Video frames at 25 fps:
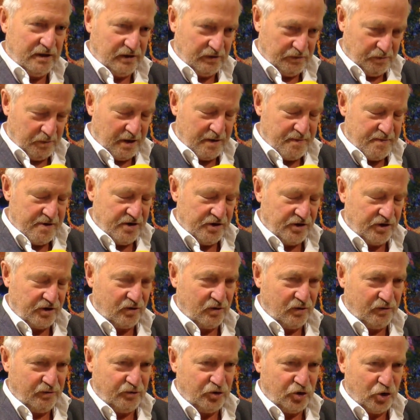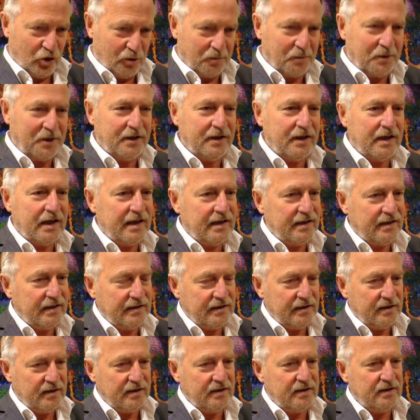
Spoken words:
Prime Minister of Germany, and